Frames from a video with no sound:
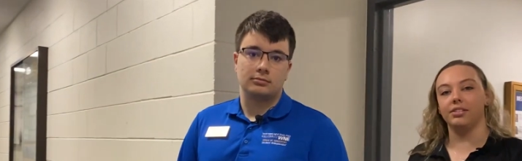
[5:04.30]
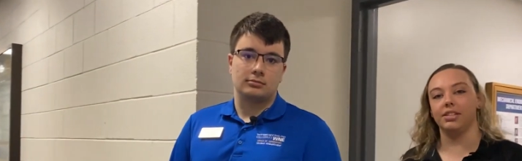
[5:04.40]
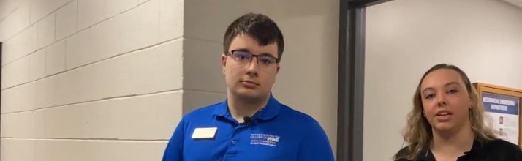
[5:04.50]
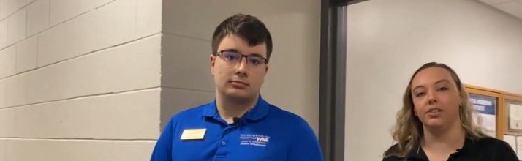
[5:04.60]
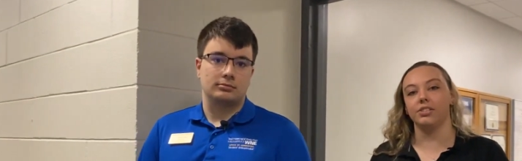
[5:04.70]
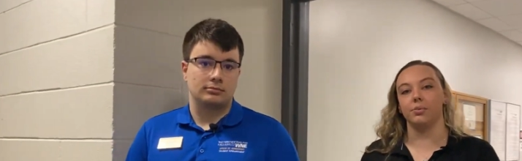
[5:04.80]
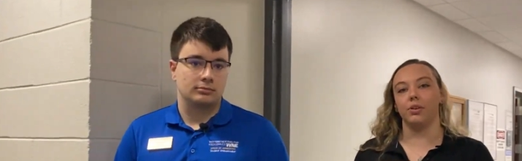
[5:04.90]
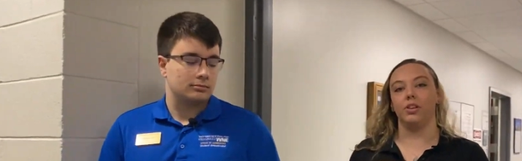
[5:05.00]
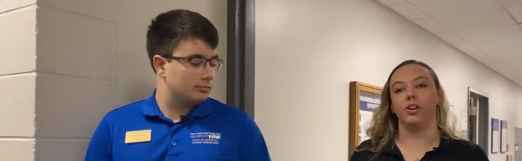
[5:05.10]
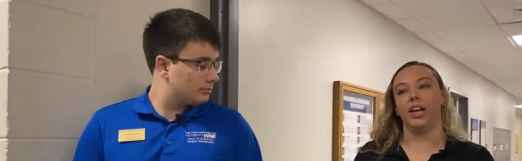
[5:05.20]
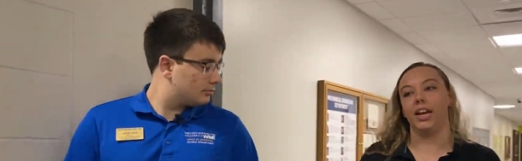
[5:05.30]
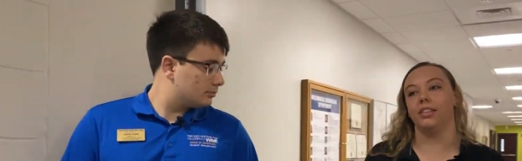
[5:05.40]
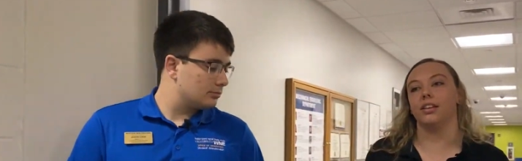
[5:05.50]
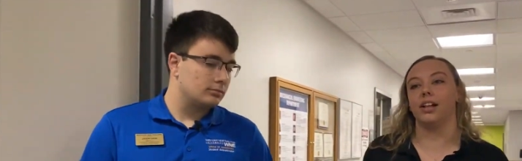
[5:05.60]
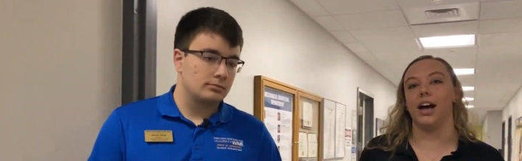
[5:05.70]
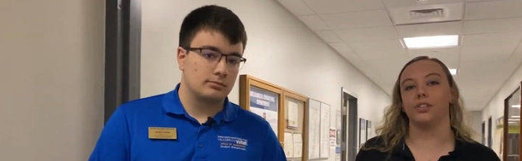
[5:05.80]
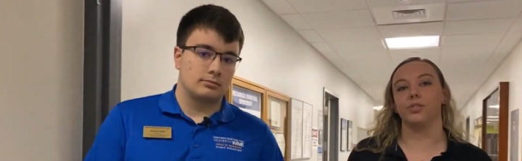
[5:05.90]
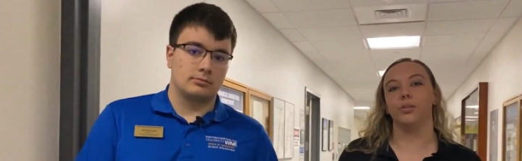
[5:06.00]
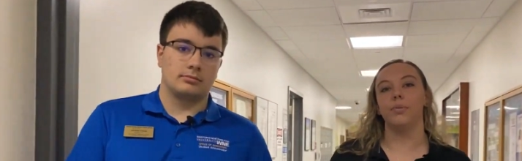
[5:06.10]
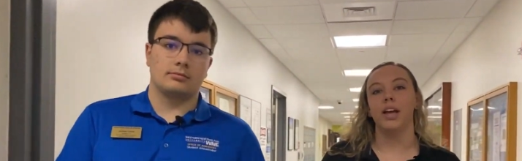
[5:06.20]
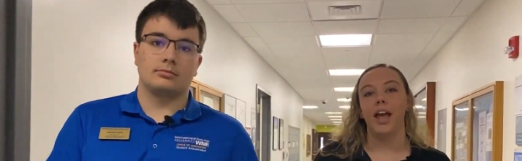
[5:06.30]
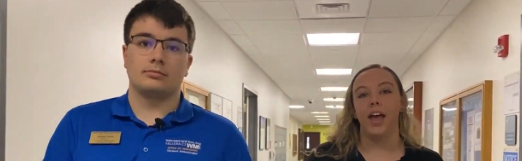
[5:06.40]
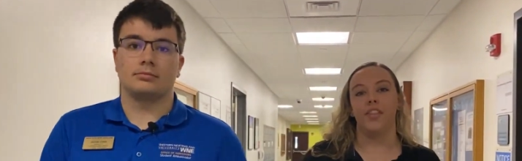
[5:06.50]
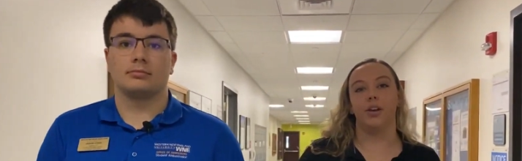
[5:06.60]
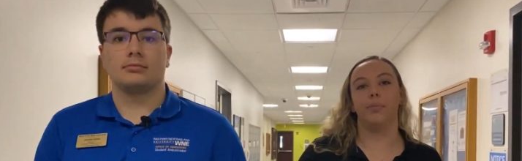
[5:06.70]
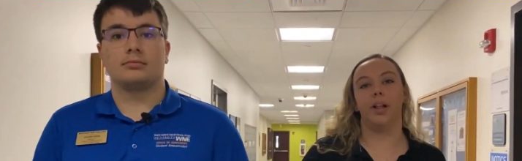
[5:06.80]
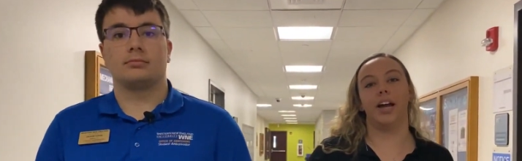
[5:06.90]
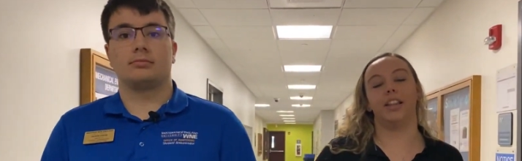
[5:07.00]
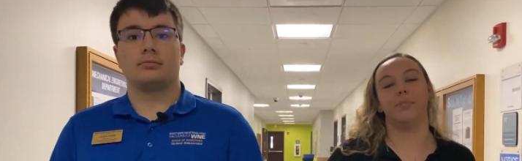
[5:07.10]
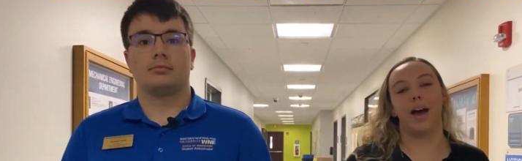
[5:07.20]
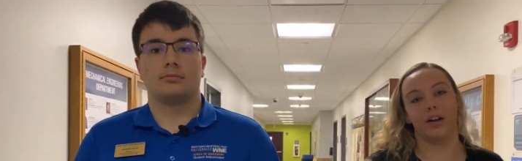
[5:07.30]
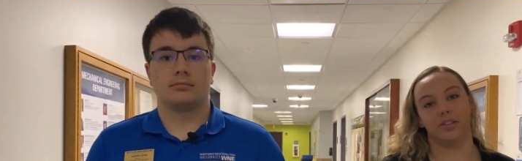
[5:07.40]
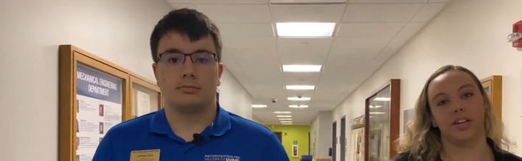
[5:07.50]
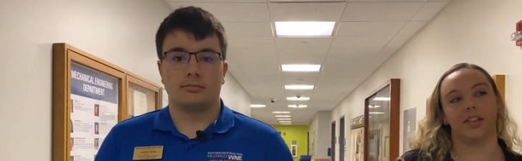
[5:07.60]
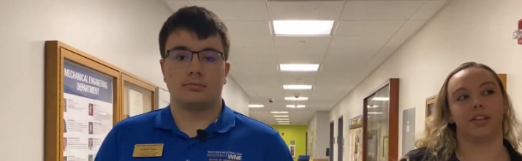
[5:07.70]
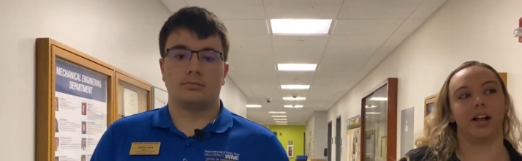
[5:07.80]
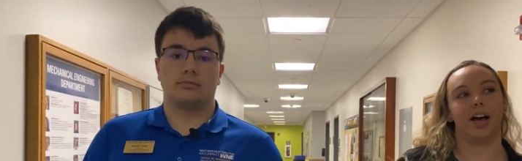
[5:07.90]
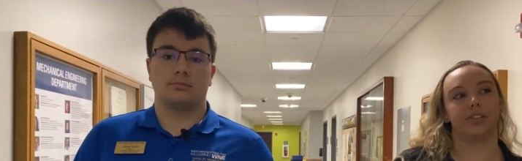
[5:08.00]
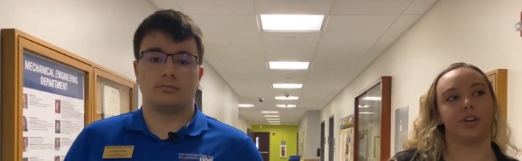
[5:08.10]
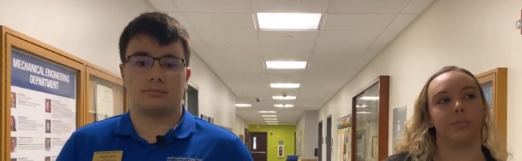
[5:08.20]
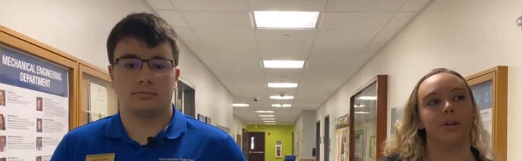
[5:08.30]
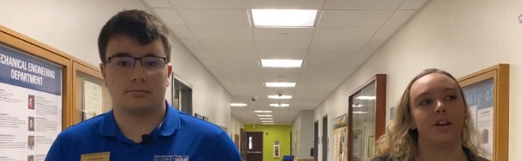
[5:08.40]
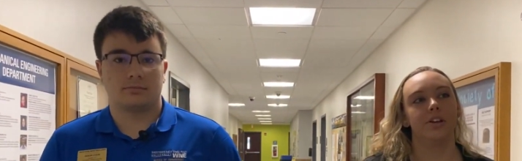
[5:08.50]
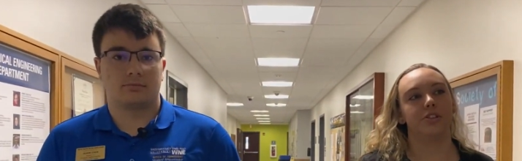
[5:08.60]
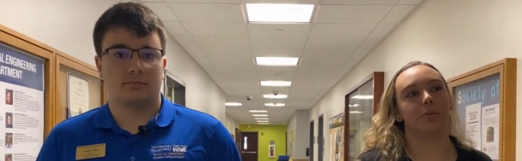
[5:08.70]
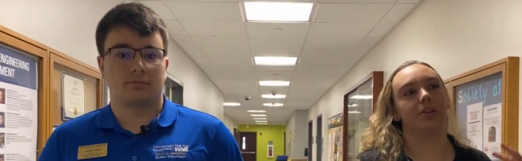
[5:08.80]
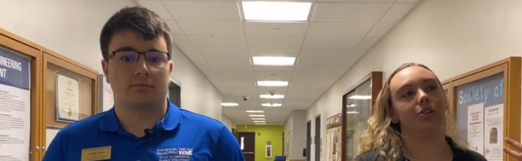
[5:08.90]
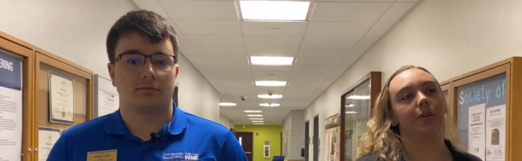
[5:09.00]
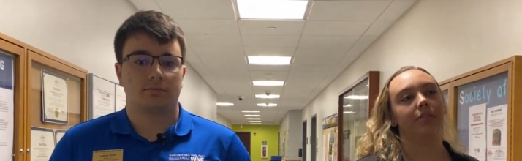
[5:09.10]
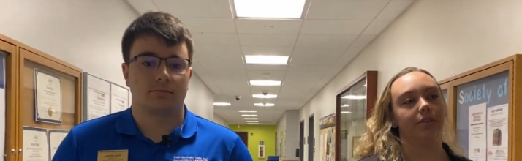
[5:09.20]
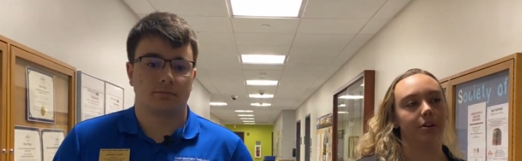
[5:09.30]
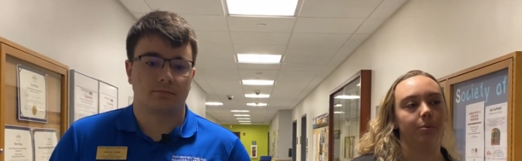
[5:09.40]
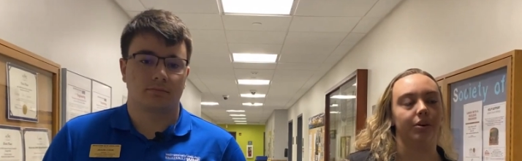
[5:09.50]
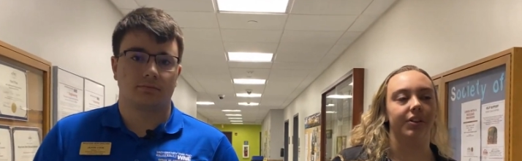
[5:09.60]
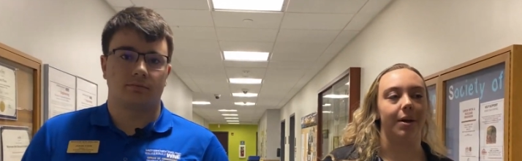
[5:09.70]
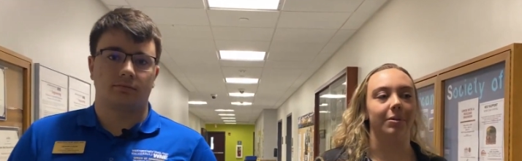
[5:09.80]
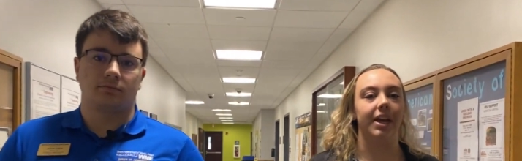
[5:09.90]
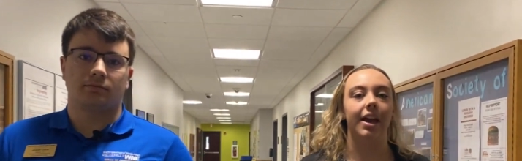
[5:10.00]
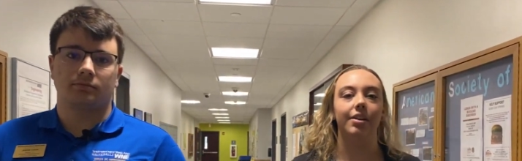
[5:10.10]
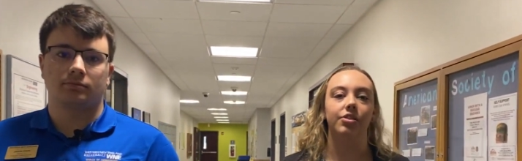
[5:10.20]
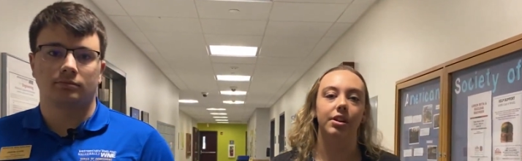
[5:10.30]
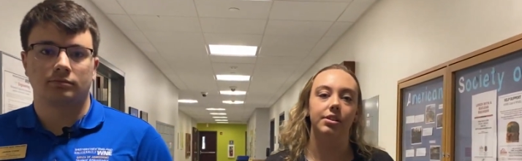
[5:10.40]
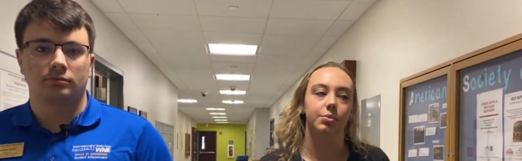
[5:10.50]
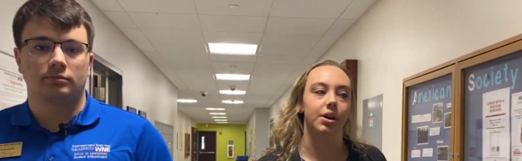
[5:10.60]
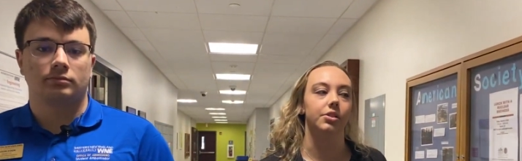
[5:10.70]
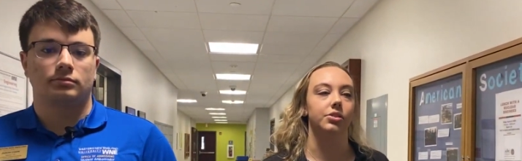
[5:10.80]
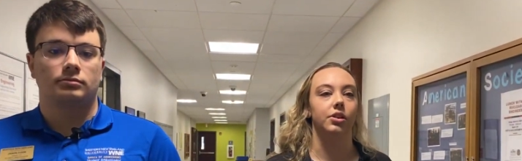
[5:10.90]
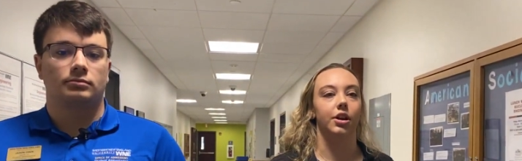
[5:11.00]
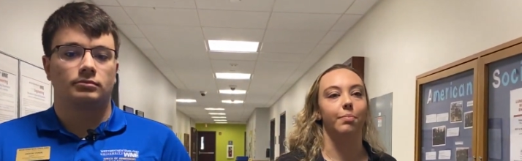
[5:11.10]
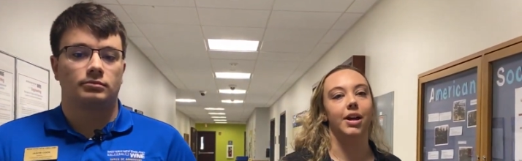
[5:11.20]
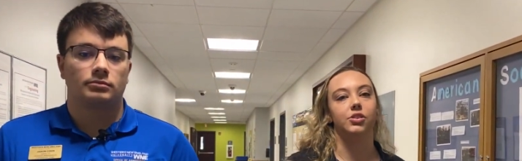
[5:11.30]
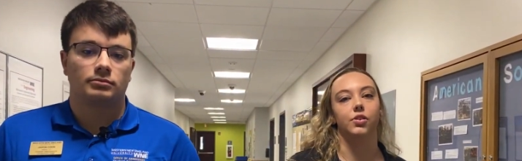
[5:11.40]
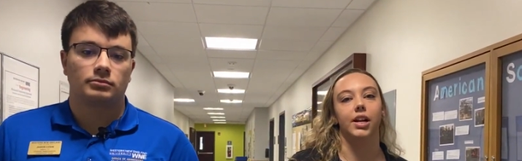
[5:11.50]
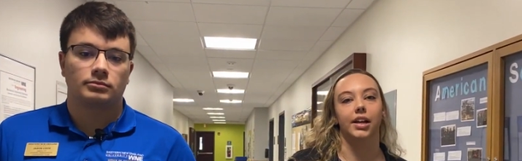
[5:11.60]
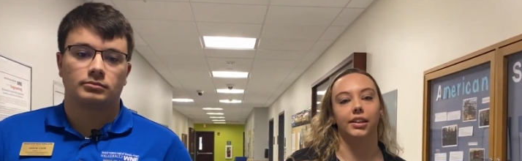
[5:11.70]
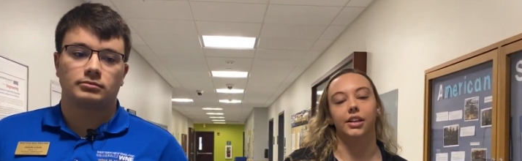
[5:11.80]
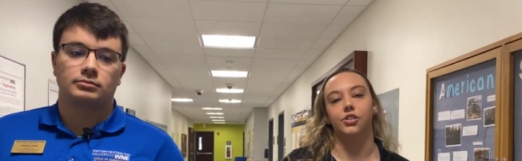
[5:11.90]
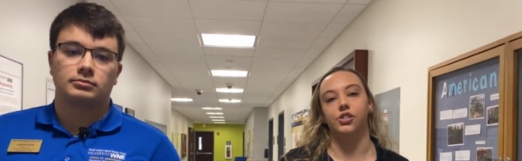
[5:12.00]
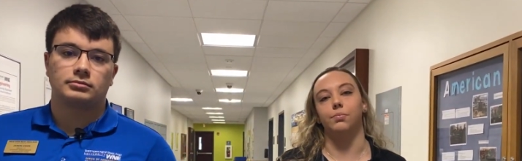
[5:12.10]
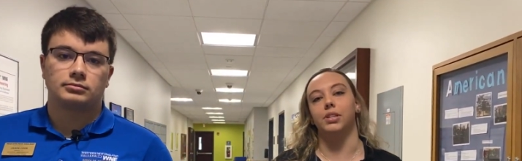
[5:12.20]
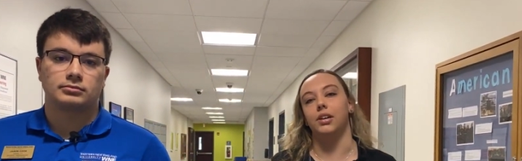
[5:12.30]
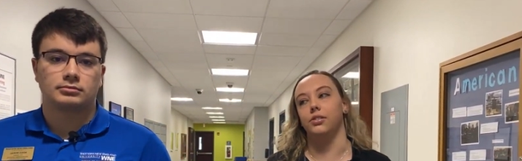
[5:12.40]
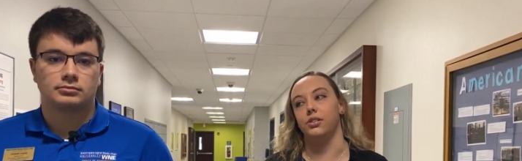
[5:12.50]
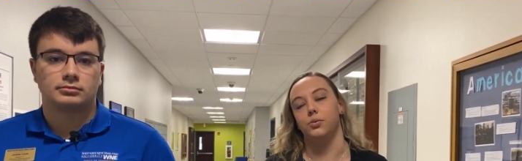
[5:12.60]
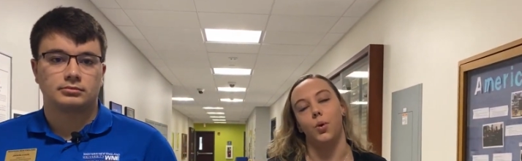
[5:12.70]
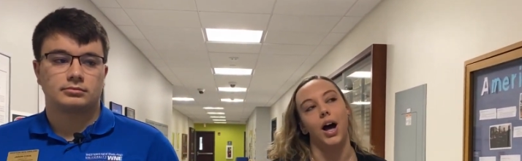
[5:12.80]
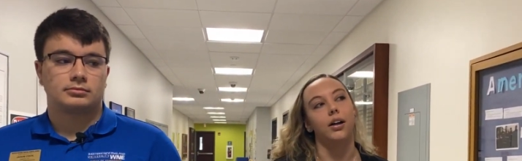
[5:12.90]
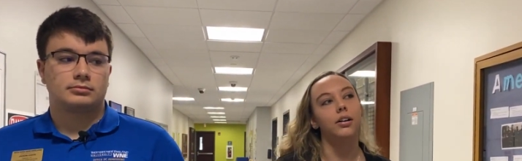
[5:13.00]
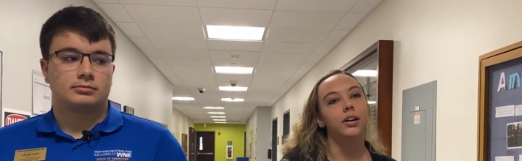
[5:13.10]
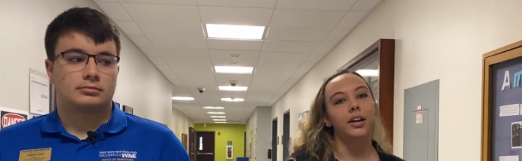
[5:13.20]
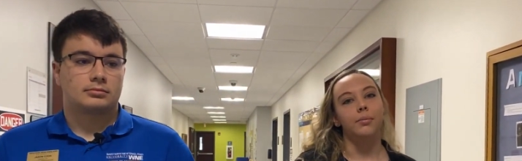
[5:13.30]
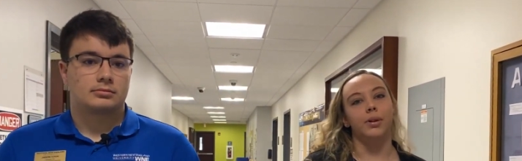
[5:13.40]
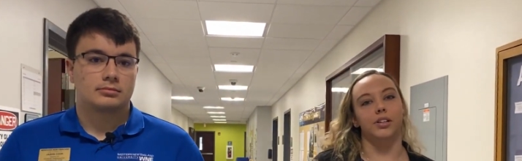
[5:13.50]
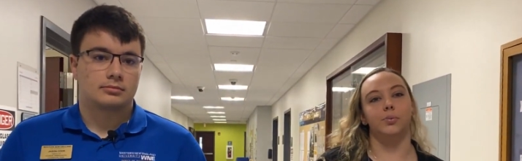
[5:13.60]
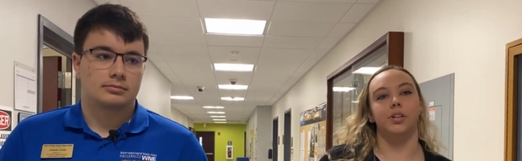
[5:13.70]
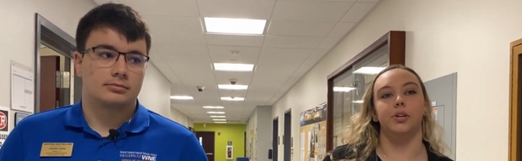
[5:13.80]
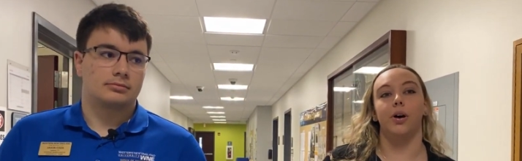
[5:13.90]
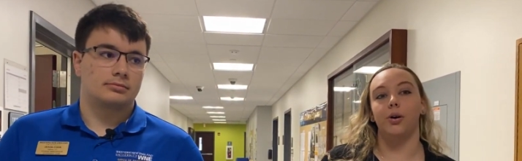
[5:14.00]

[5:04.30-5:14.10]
Speaker 1: the skills that we're learning in the classroom and then applying them outside the classroom. So we're doing real world application as well as learning mentoring and leadership skills as well. Plus, we do